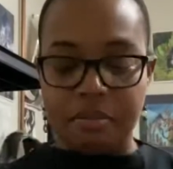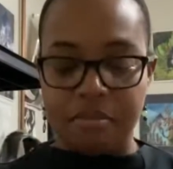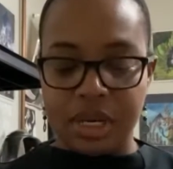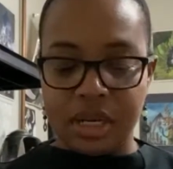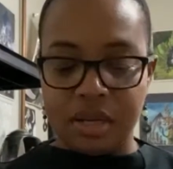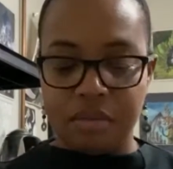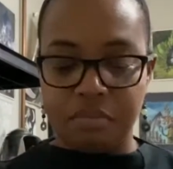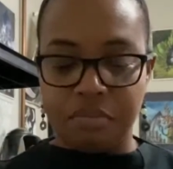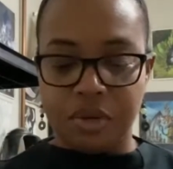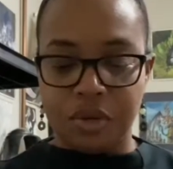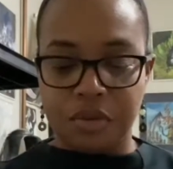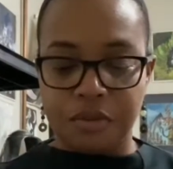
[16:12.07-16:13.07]
many
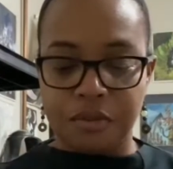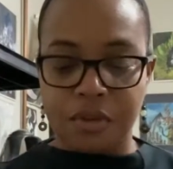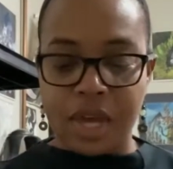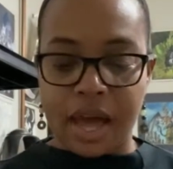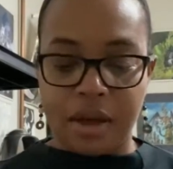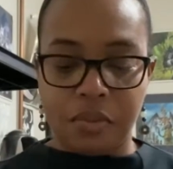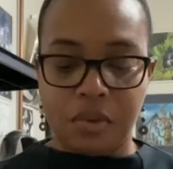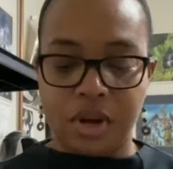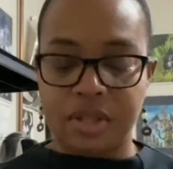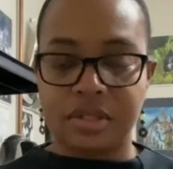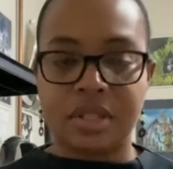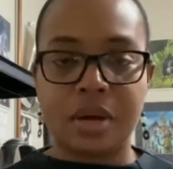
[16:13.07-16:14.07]
beautiful
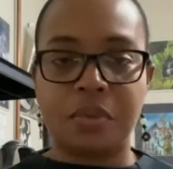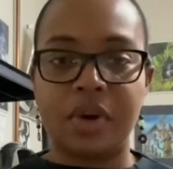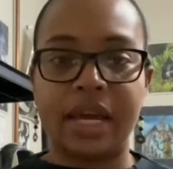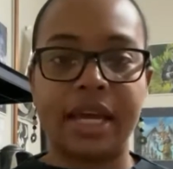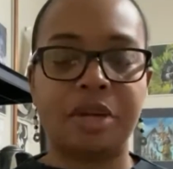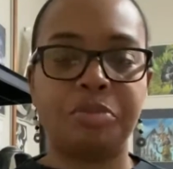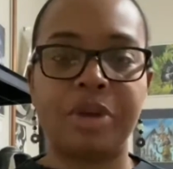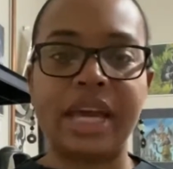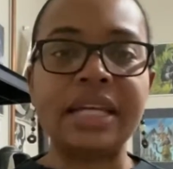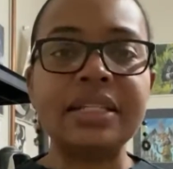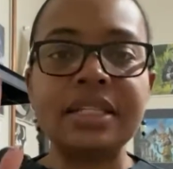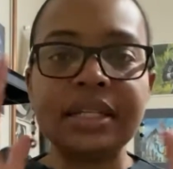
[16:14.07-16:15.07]
gaiwans that were hand
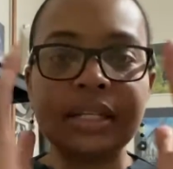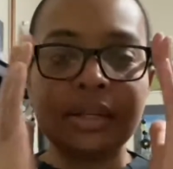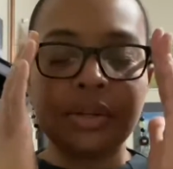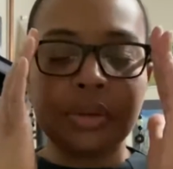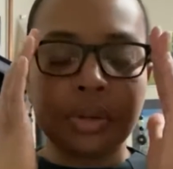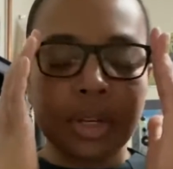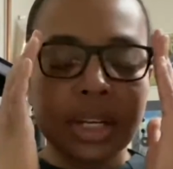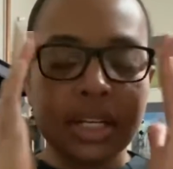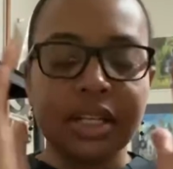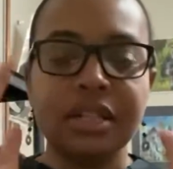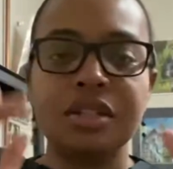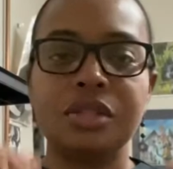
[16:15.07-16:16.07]
painted, or,
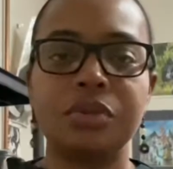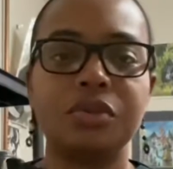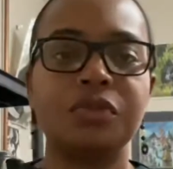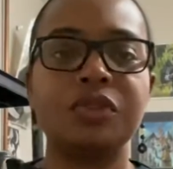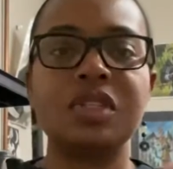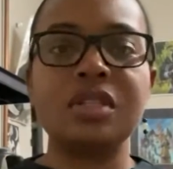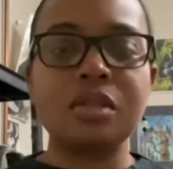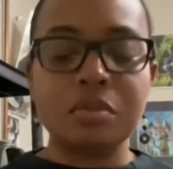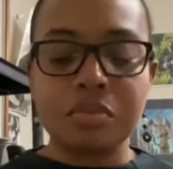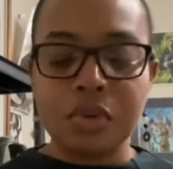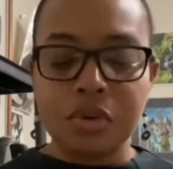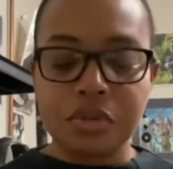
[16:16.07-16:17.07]
different
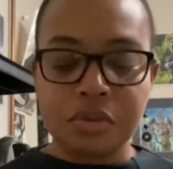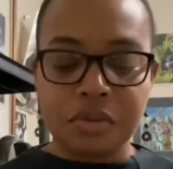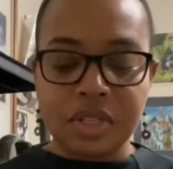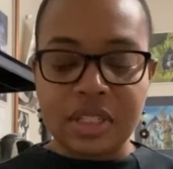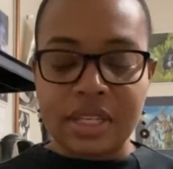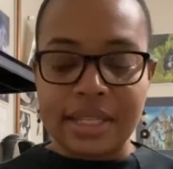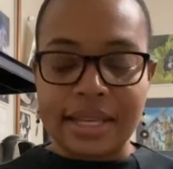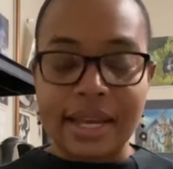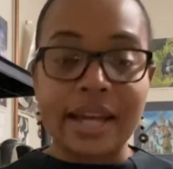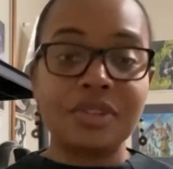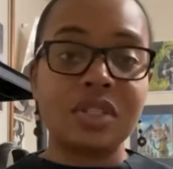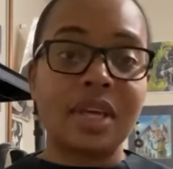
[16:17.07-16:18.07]
symbols or things like that.
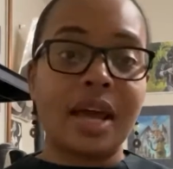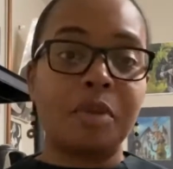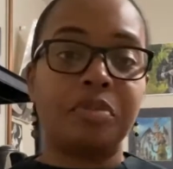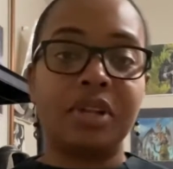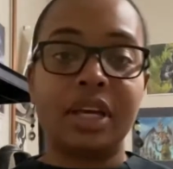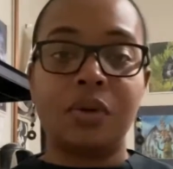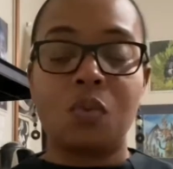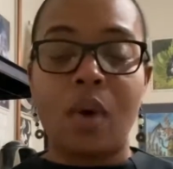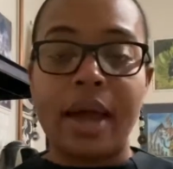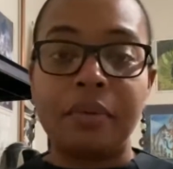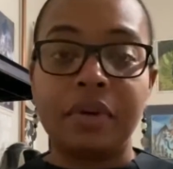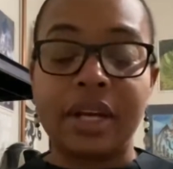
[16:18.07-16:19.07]
I just got a plain
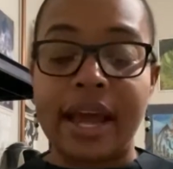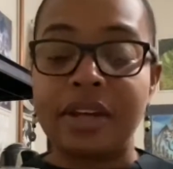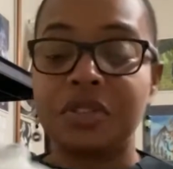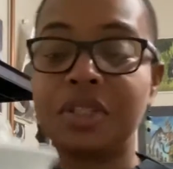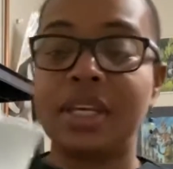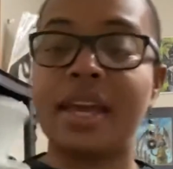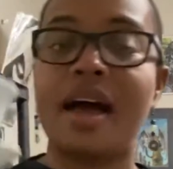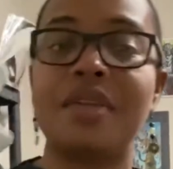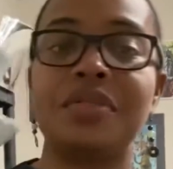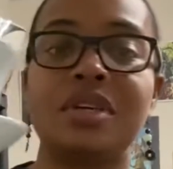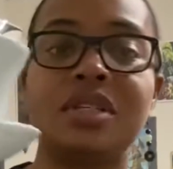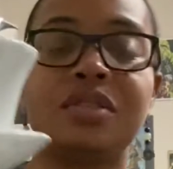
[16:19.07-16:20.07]
white one. I actually got this